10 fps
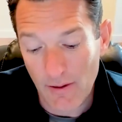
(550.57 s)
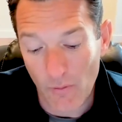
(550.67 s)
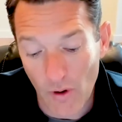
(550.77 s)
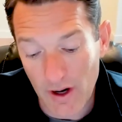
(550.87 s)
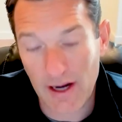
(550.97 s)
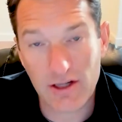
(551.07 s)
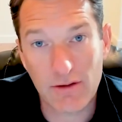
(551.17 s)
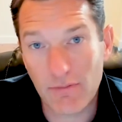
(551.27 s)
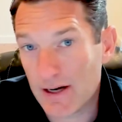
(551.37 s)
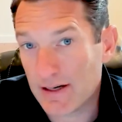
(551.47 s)
One
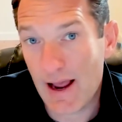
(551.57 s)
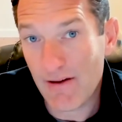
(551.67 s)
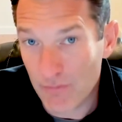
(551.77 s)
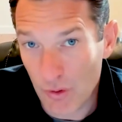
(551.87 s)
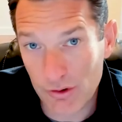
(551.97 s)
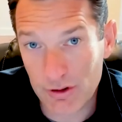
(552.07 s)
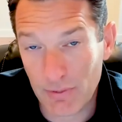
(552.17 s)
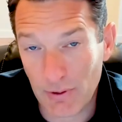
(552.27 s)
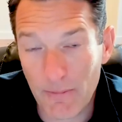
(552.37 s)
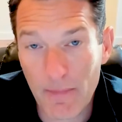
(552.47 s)
agent might have
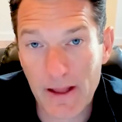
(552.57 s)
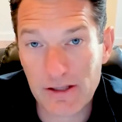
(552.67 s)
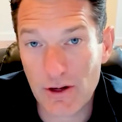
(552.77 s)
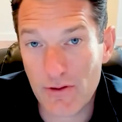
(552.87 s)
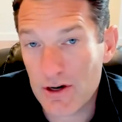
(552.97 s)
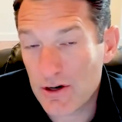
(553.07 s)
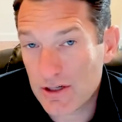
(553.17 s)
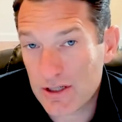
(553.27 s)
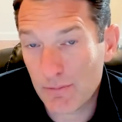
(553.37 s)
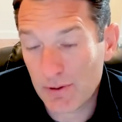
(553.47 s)
multiple. And so then you
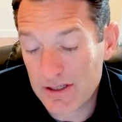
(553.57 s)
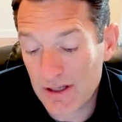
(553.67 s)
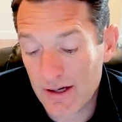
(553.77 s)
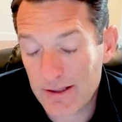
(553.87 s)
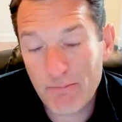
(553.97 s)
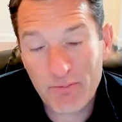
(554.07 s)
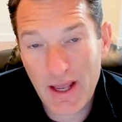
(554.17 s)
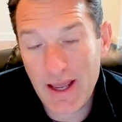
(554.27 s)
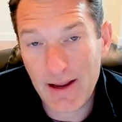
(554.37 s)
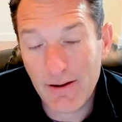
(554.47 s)
just simply select,
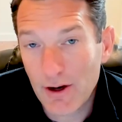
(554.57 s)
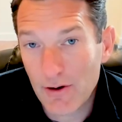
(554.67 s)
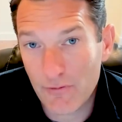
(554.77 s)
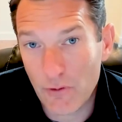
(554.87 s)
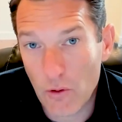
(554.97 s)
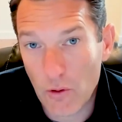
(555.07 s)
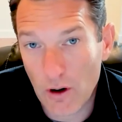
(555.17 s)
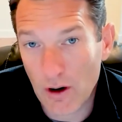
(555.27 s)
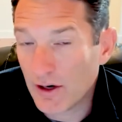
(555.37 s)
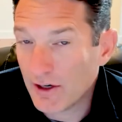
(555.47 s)
hey,
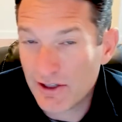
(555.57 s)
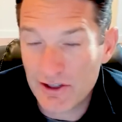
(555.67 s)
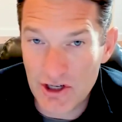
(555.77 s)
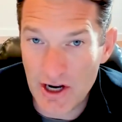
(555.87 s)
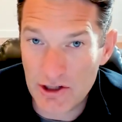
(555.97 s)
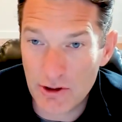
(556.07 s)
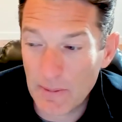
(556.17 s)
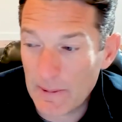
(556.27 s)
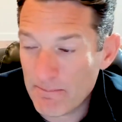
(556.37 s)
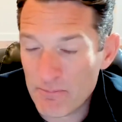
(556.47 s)
for J
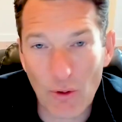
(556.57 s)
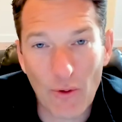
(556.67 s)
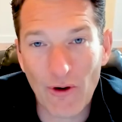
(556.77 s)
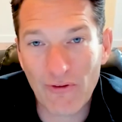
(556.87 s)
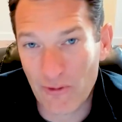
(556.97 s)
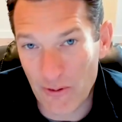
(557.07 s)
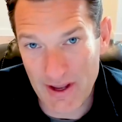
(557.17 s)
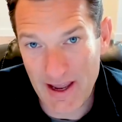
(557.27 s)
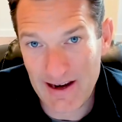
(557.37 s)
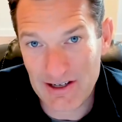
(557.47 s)
Kuper or for
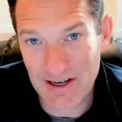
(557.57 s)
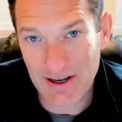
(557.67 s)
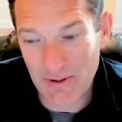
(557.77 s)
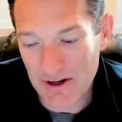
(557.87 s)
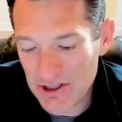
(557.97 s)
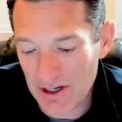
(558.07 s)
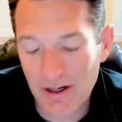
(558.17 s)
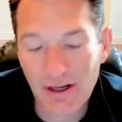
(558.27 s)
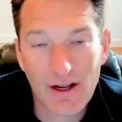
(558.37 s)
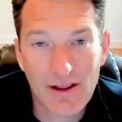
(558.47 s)
the agent in question,
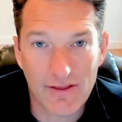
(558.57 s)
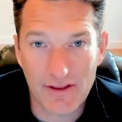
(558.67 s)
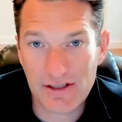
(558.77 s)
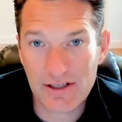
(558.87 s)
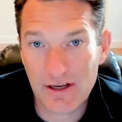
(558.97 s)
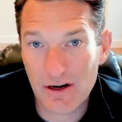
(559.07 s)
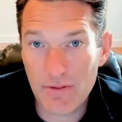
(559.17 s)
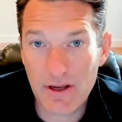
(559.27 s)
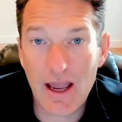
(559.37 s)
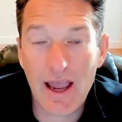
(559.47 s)
this is going to
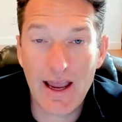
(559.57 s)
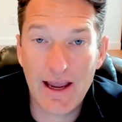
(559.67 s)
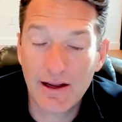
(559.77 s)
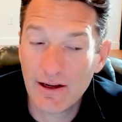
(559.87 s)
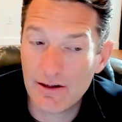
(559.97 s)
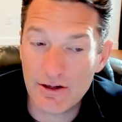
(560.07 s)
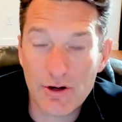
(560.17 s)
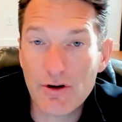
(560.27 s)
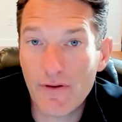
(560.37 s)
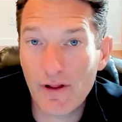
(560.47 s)
be a
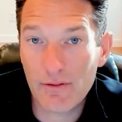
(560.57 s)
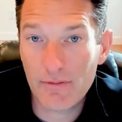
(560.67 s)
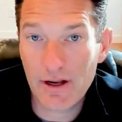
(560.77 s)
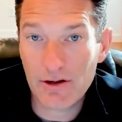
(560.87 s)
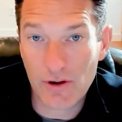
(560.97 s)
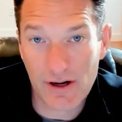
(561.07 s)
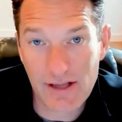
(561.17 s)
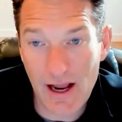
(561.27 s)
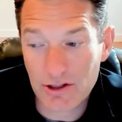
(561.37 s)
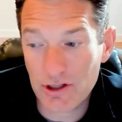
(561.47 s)
new development
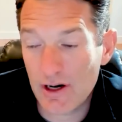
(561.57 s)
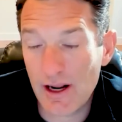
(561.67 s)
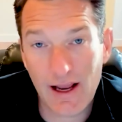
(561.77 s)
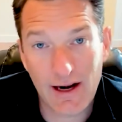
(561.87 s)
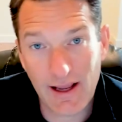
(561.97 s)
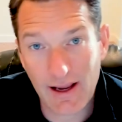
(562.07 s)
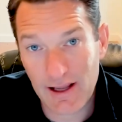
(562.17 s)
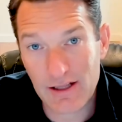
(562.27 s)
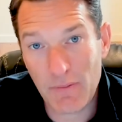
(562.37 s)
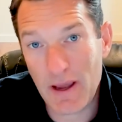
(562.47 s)
transaction and it
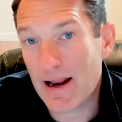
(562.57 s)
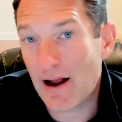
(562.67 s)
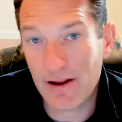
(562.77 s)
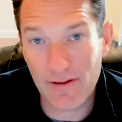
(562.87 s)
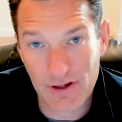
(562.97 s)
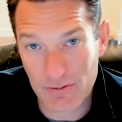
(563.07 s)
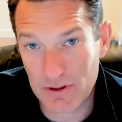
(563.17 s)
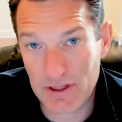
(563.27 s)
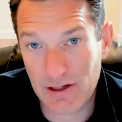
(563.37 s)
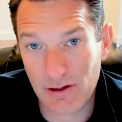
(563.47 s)
gets paid out in this
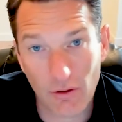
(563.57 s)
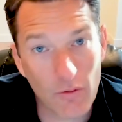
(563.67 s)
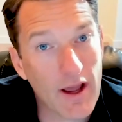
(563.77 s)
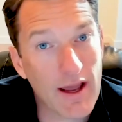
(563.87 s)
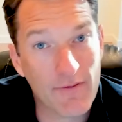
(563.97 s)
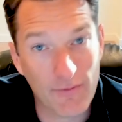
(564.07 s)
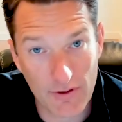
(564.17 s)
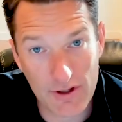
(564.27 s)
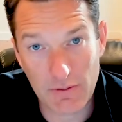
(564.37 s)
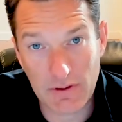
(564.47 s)
particular way for
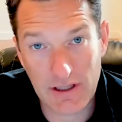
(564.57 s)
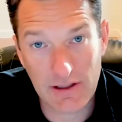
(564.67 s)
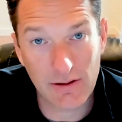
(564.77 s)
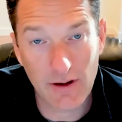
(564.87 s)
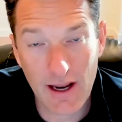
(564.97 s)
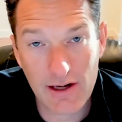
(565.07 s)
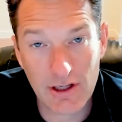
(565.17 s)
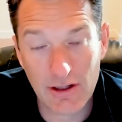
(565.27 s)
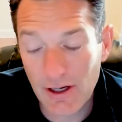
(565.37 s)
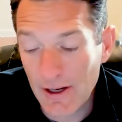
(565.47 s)
this particular agent.